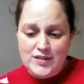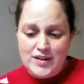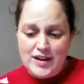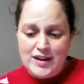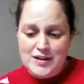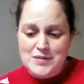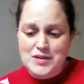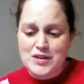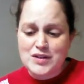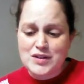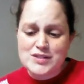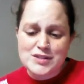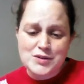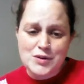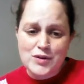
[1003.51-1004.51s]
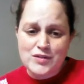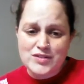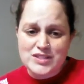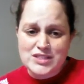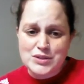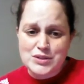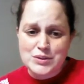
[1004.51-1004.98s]
You can also go over
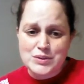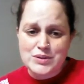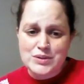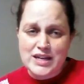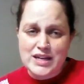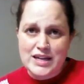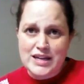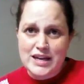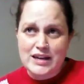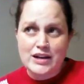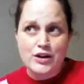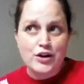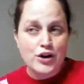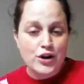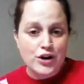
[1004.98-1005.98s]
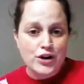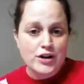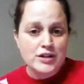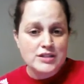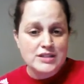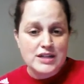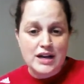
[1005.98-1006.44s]
to
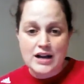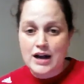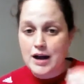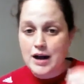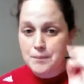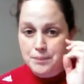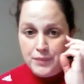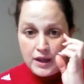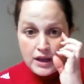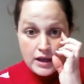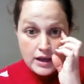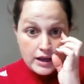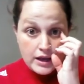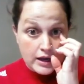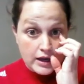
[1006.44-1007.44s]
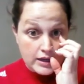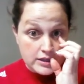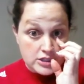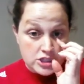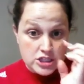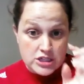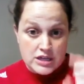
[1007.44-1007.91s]
dianakerr.com,
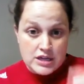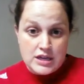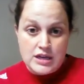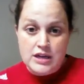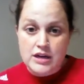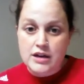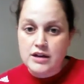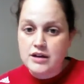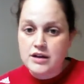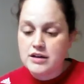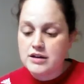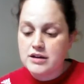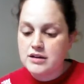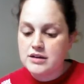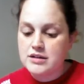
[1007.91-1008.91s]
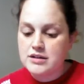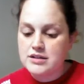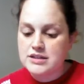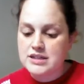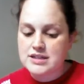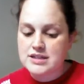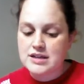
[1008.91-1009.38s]
and she
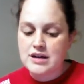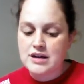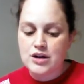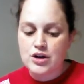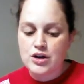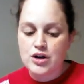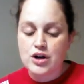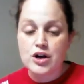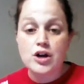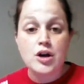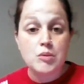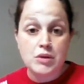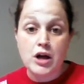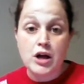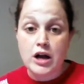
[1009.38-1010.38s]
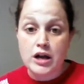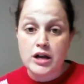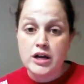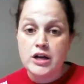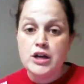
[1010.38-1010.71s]
does a blog.